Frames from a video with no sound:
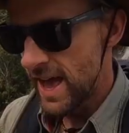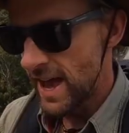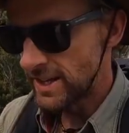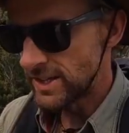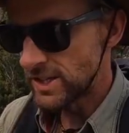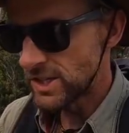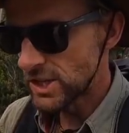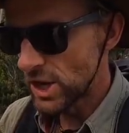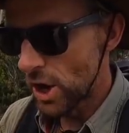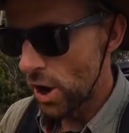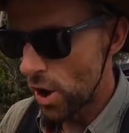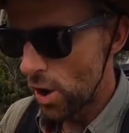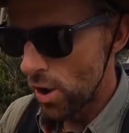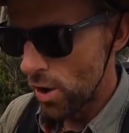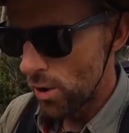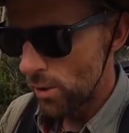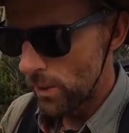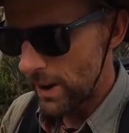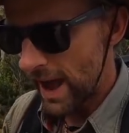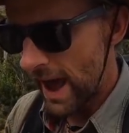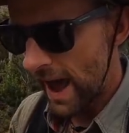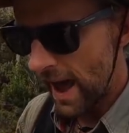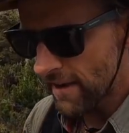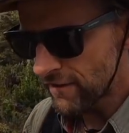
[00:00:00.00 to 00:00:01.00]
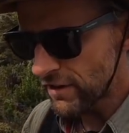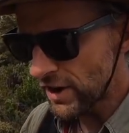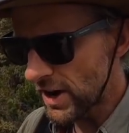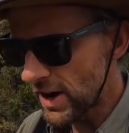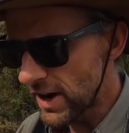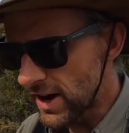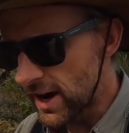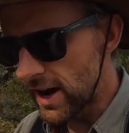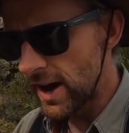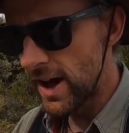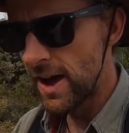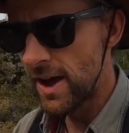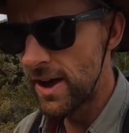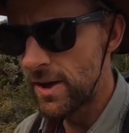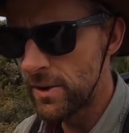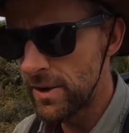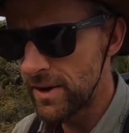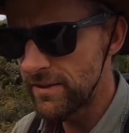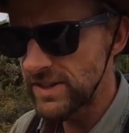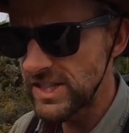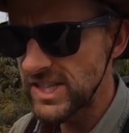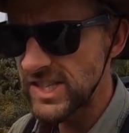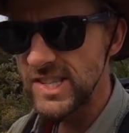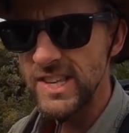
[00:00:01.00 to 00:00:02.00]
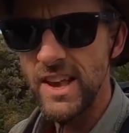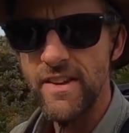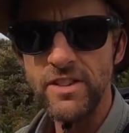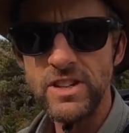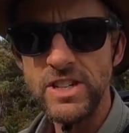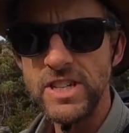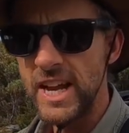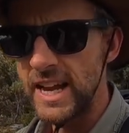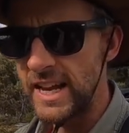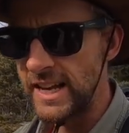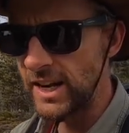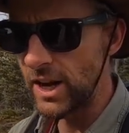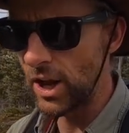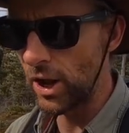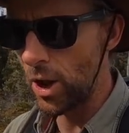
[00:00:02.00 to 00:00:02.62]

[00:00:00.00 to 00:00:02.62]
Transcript: And so we have a 17